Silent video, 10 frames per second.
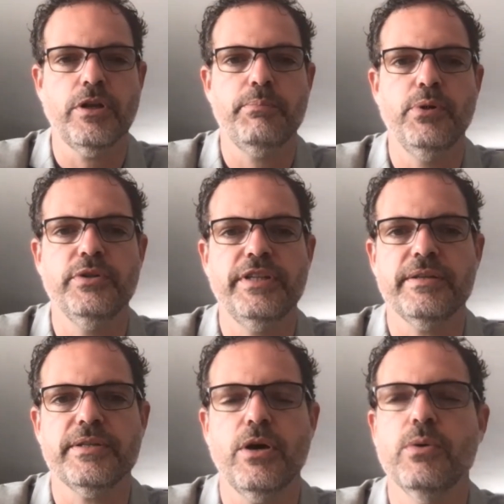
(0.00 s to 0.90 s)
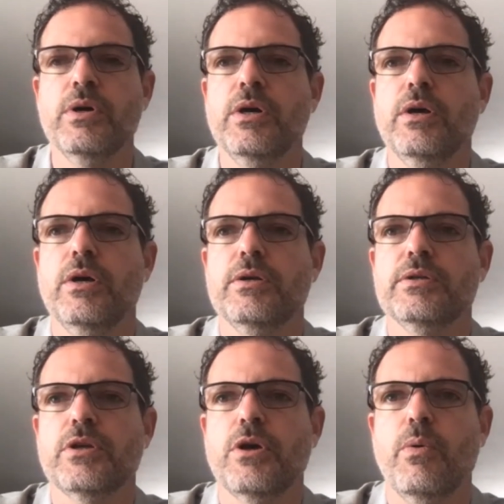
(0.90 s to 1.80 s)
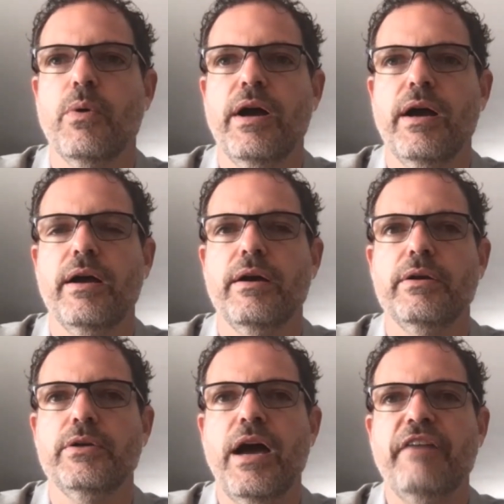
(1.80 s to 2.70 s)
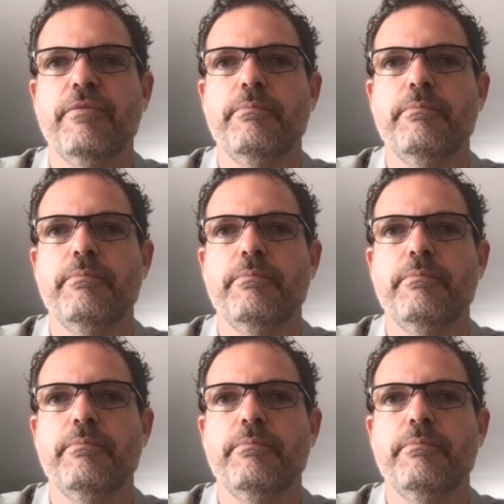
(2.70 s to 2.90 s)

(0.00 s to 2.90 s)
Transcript: polluting. So you have